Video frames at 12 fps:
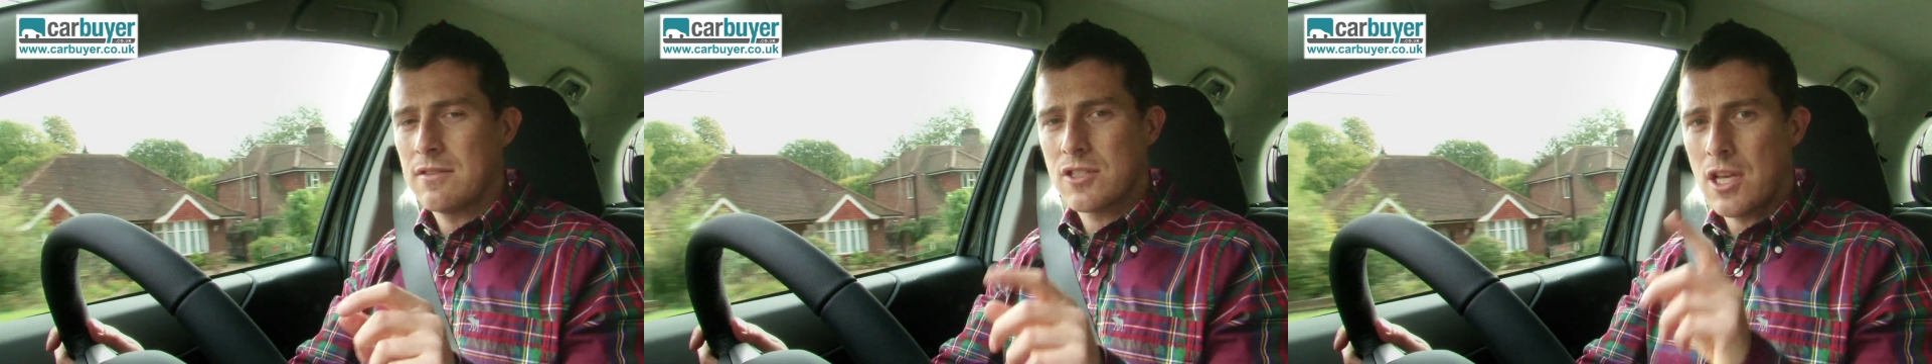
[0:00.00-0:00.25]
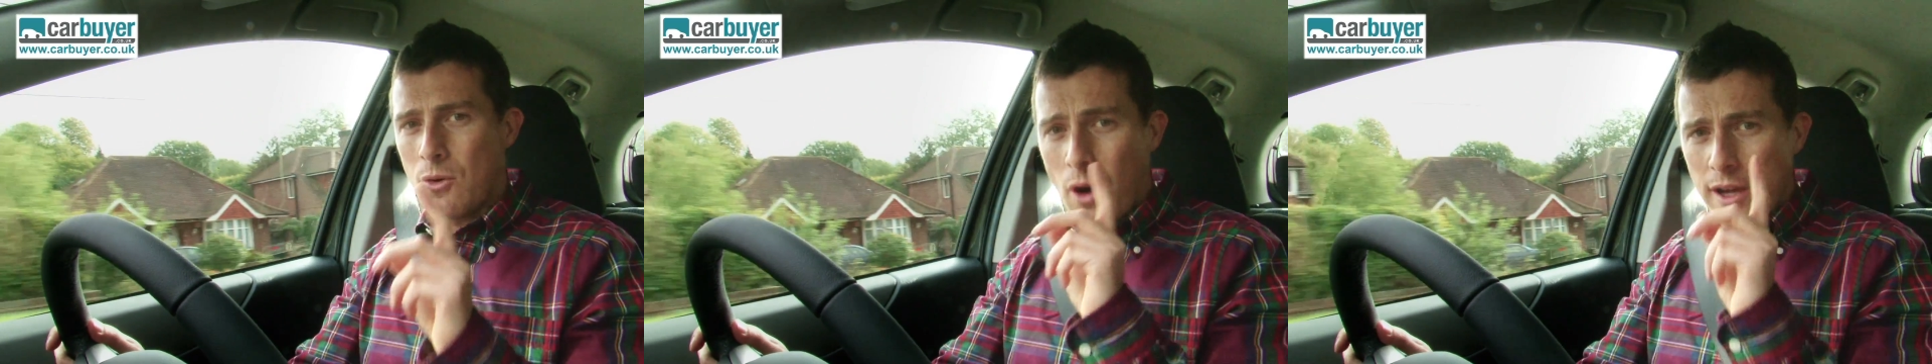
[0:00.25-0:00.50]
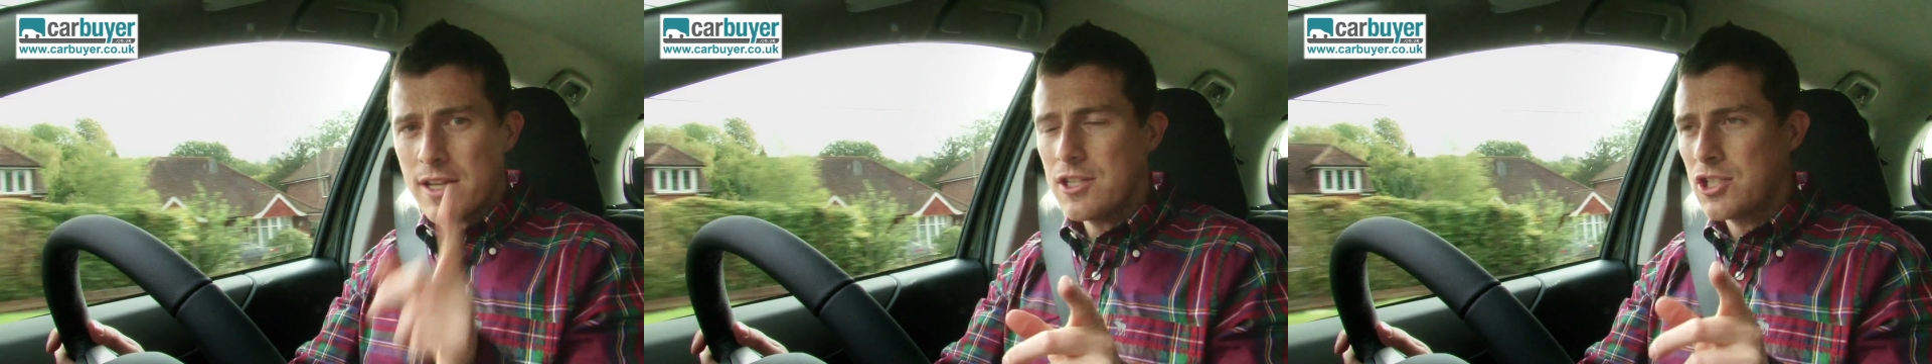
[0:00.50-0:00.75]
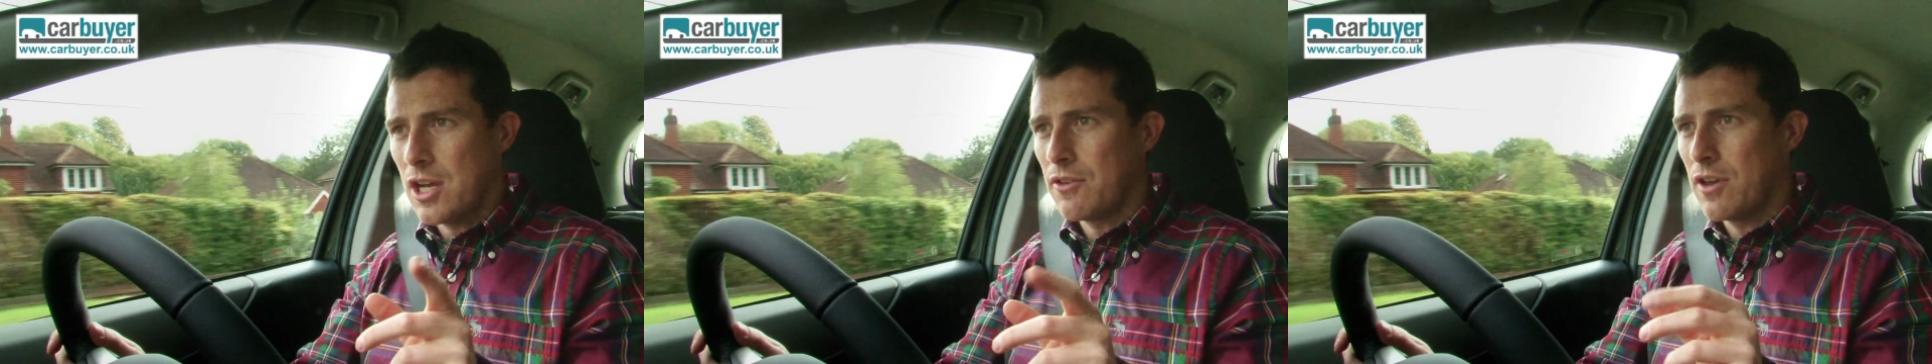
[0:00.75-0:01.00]
so I can
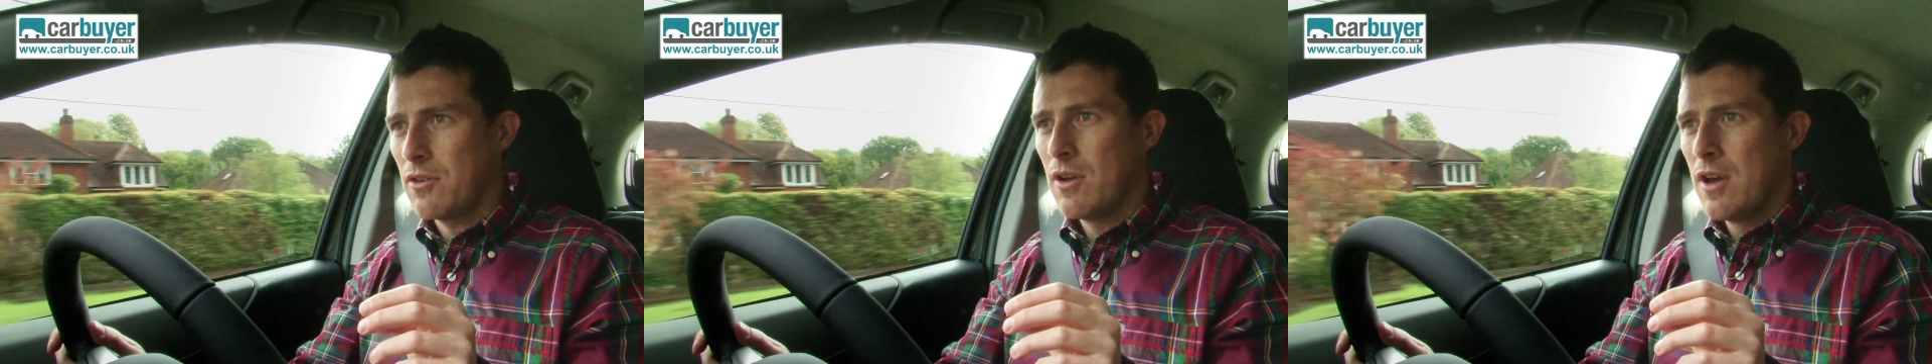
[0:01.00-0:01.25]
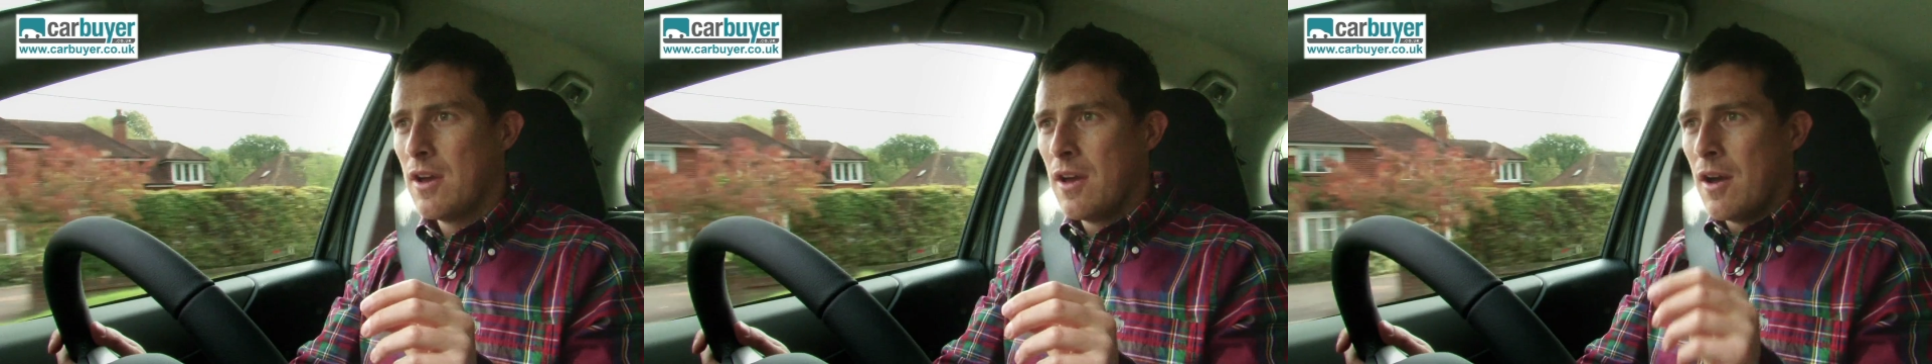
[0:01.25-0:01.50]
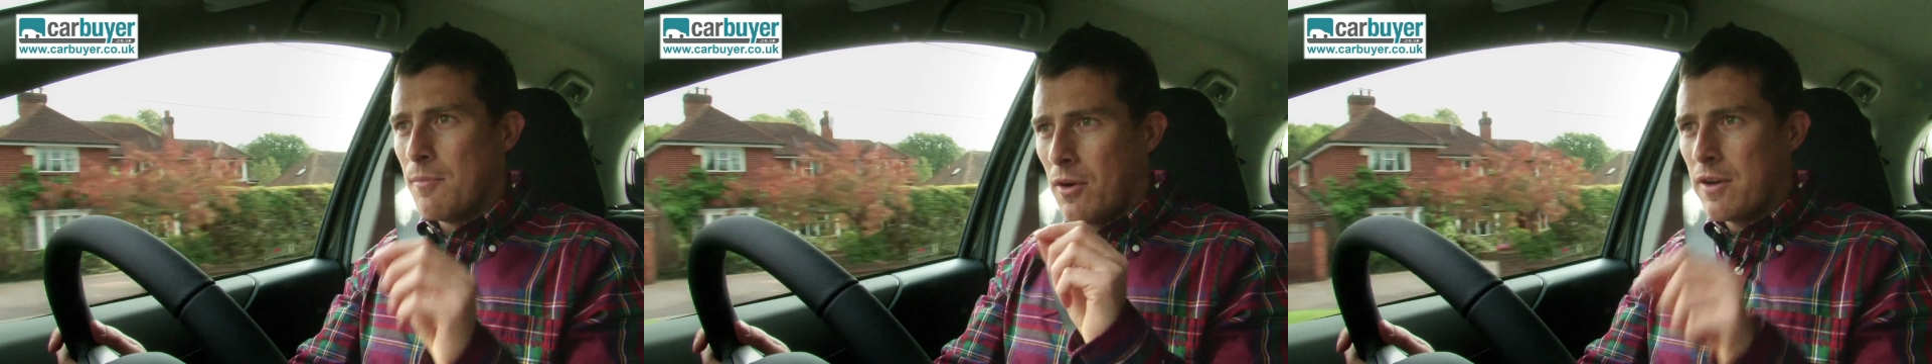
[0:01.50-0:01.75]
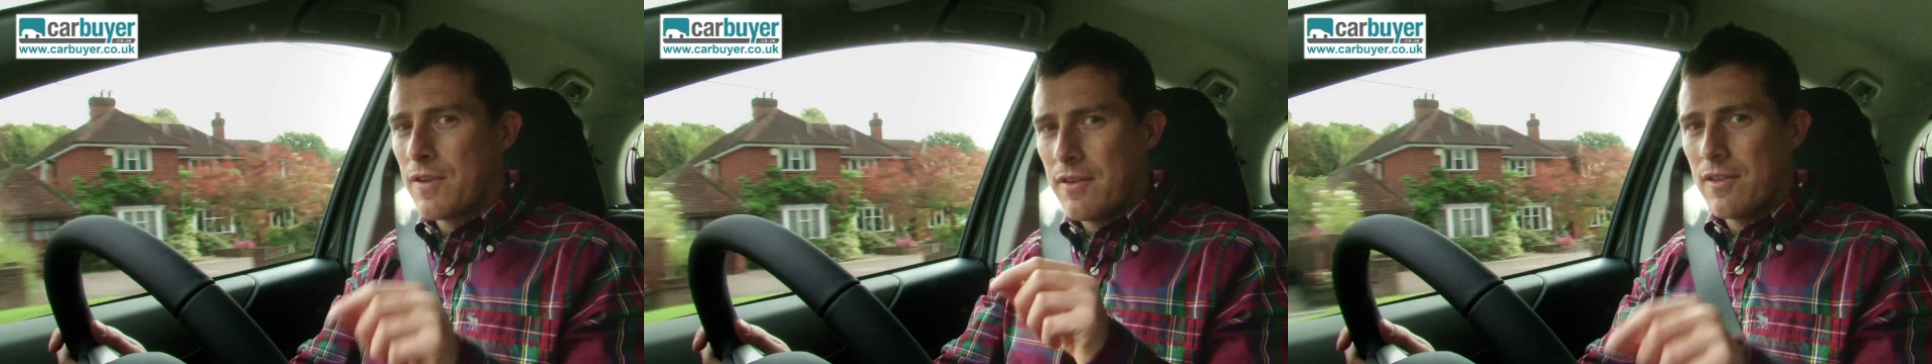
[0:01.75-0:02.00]
show you
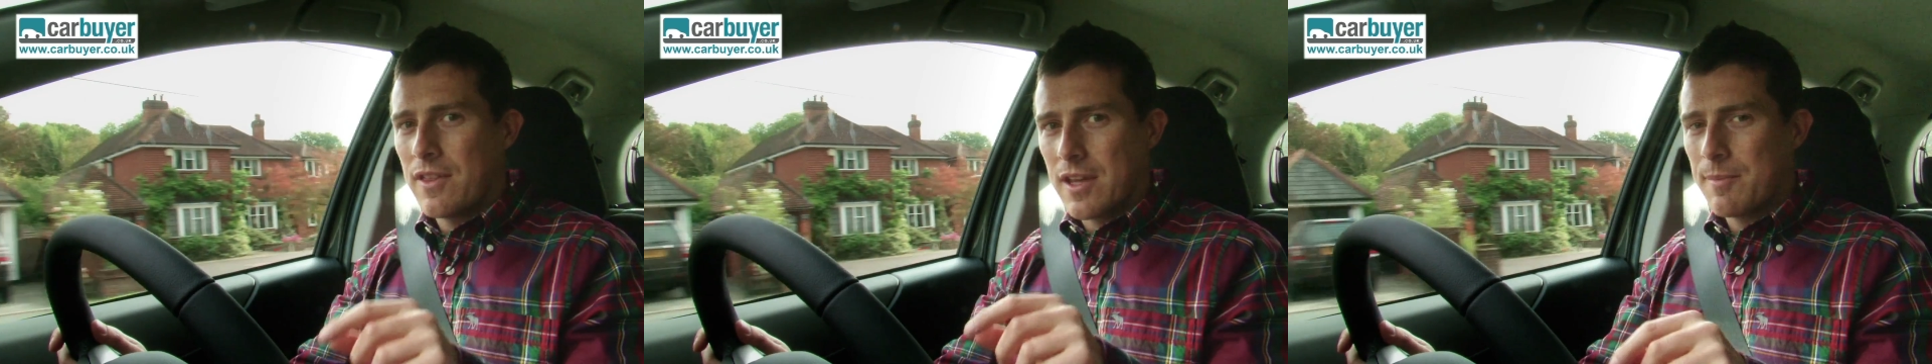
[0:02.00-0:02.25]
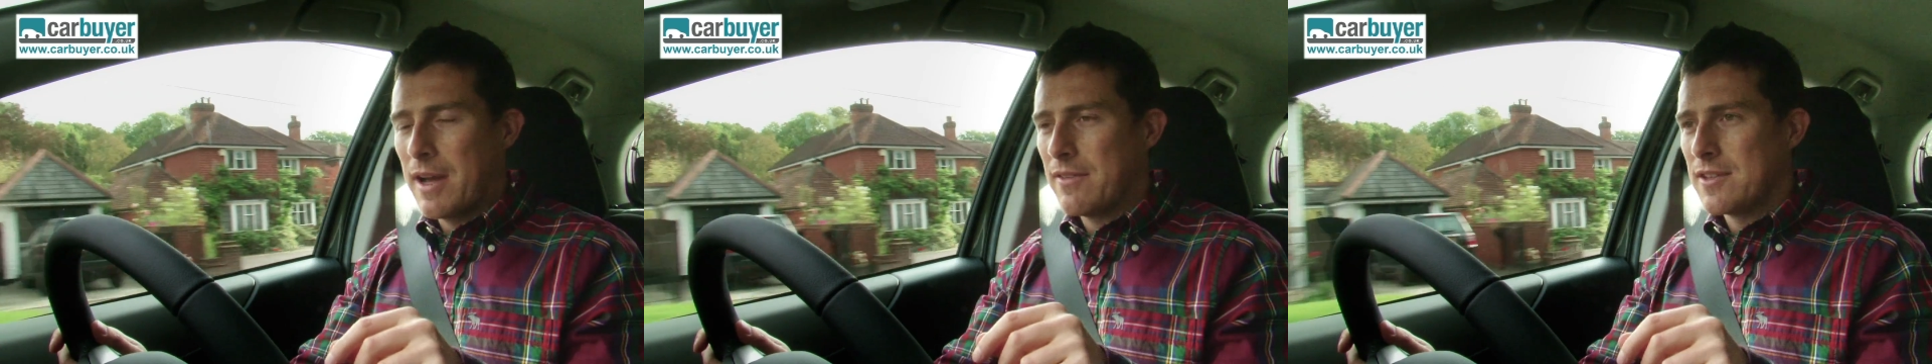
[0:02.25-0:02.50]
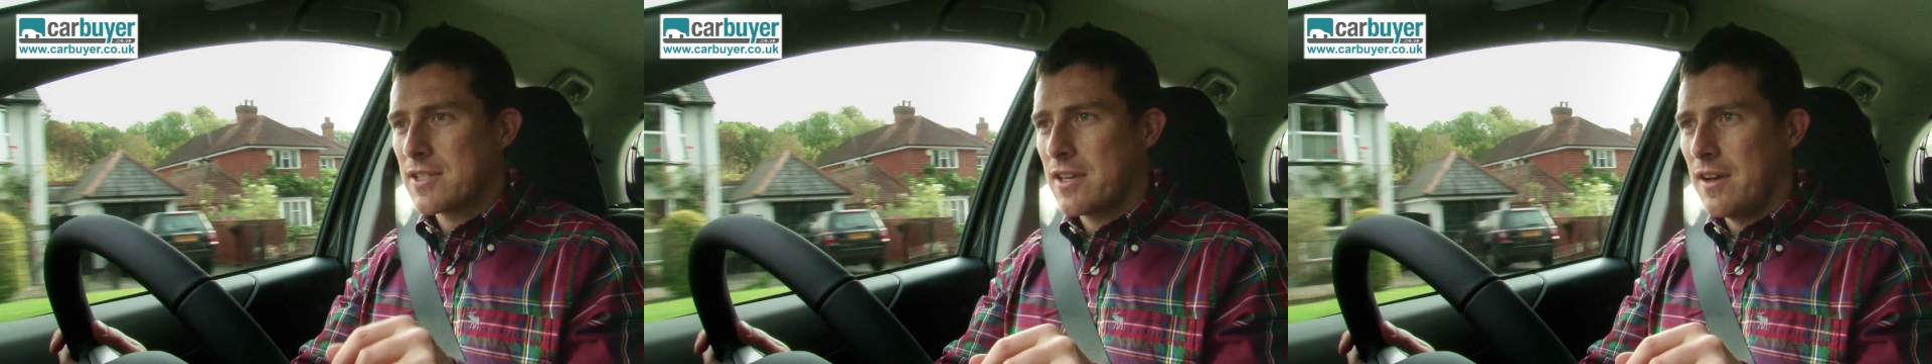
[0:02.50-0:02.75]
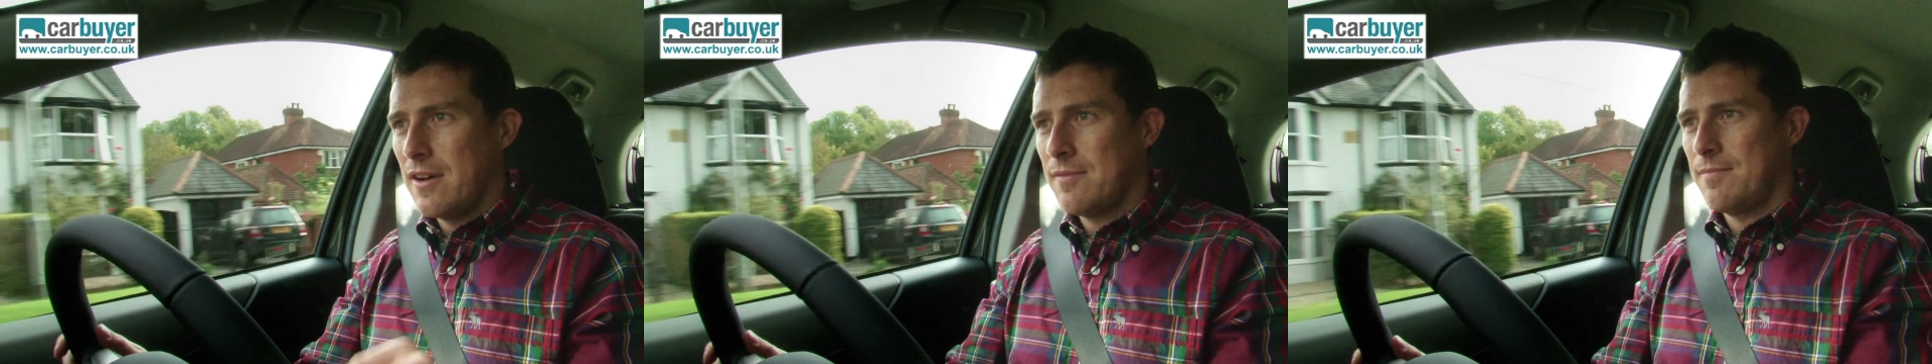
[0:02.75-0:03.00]
my favourite thing about this
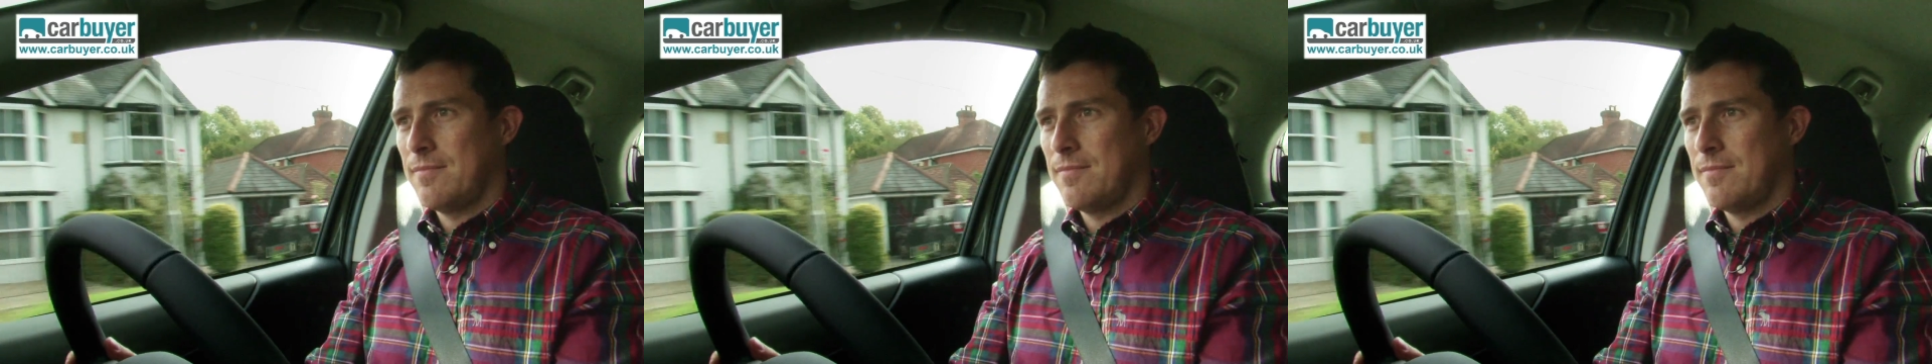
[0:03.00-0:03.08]
car.